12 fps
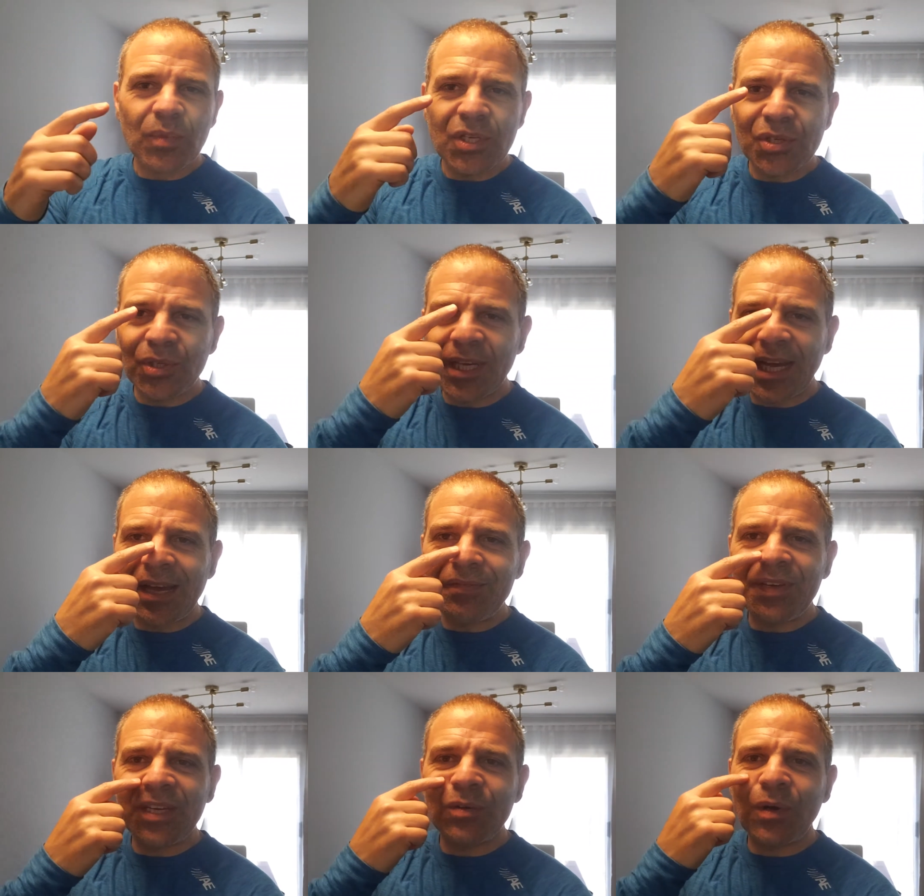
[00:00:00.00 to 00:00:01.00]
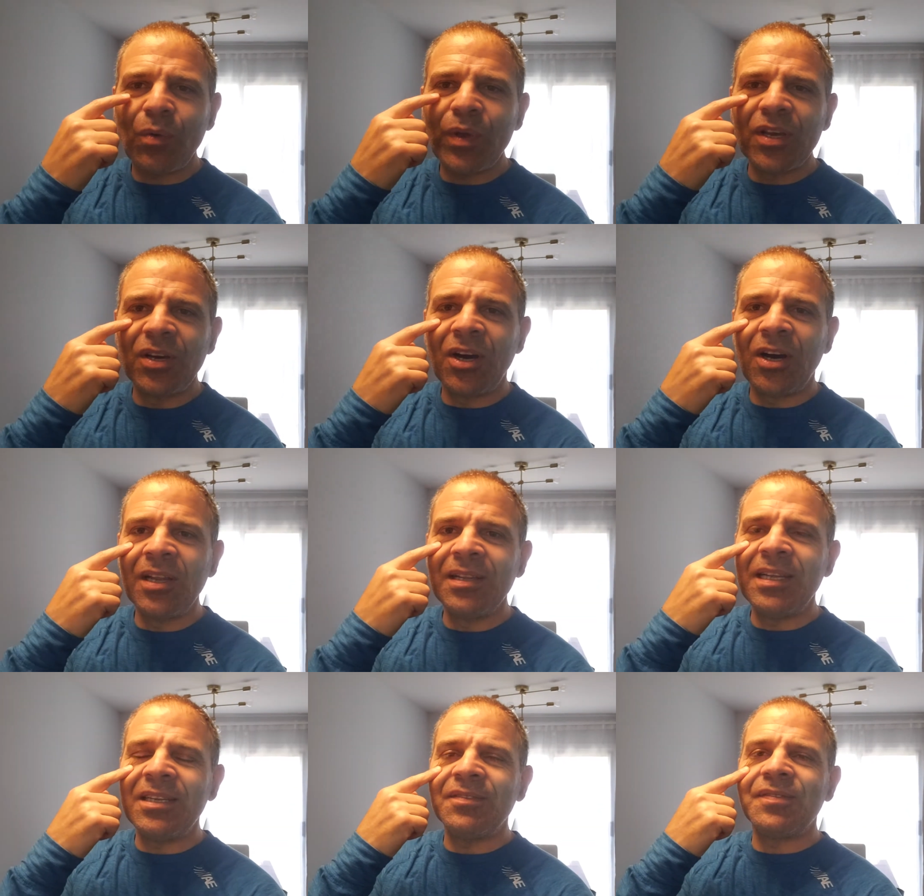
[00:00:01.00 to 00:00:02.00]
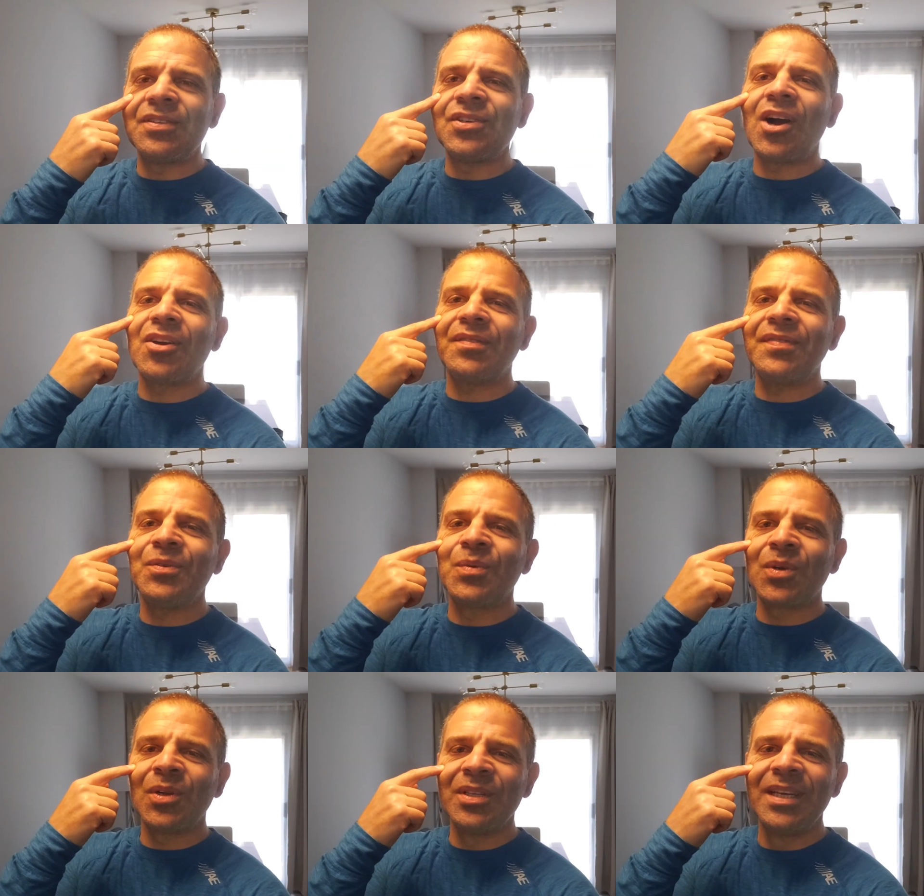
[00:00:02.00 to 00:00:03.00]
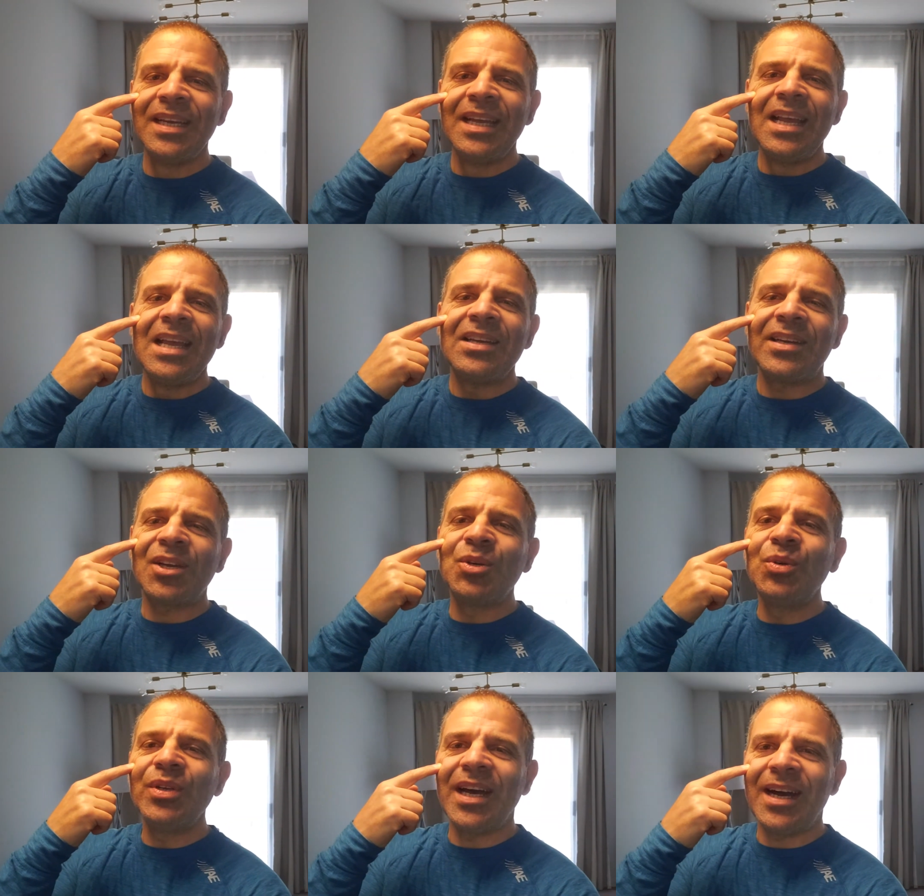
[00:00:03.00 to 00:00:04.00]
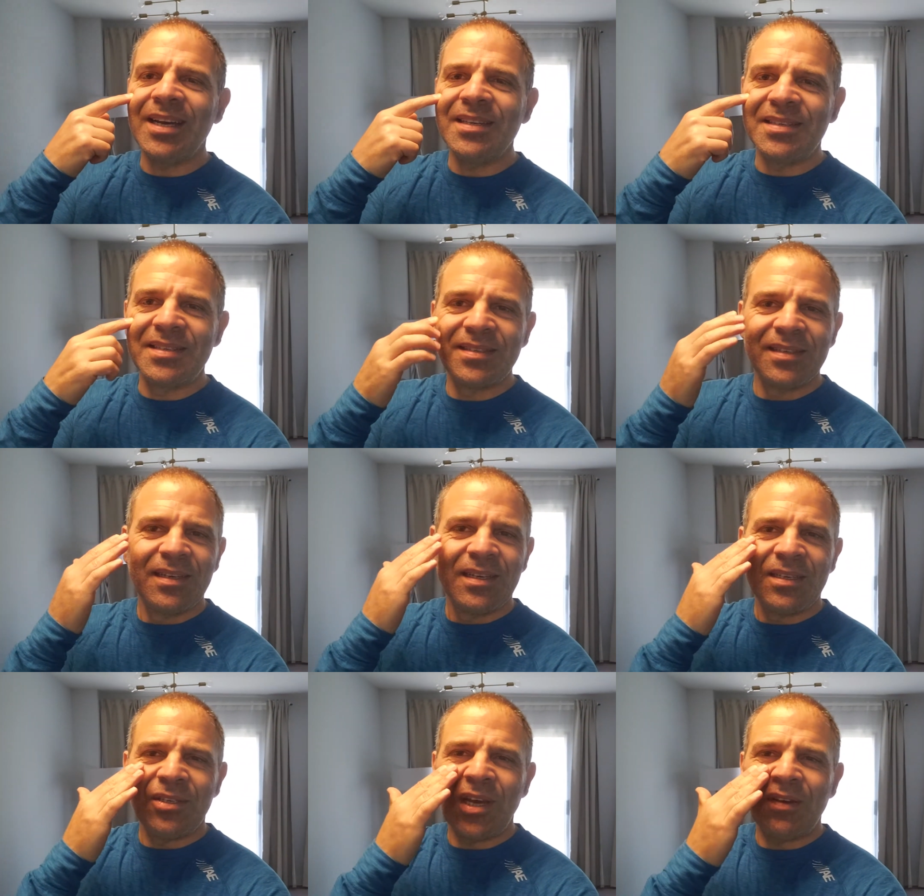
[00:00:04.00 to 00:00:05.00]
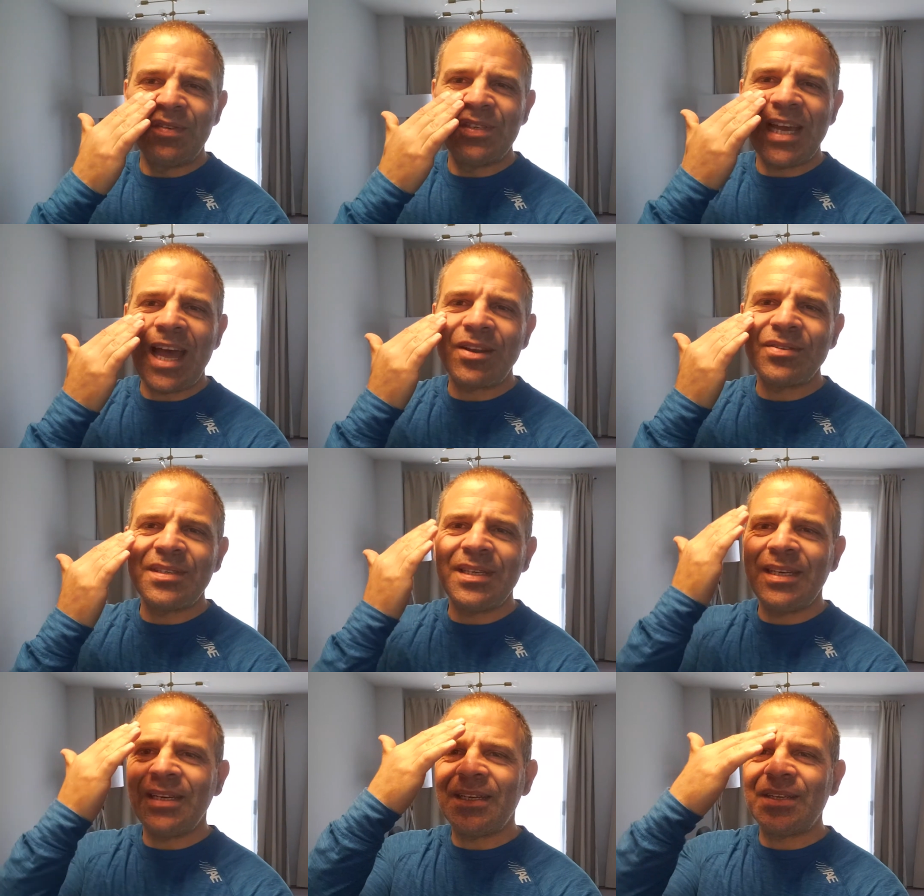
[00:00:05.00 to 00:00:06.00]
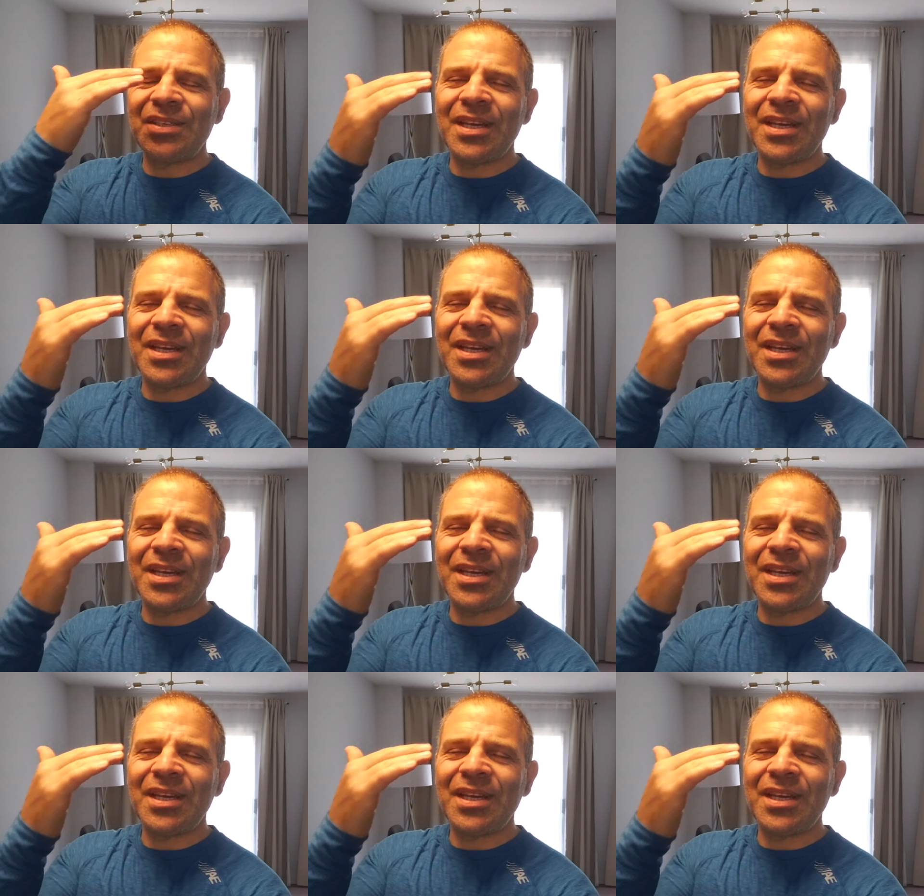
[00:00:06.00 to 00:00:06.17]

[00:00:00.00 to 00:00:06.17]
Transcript: So you have here what we call in the photography world, raccoon eyes. You have shadows here,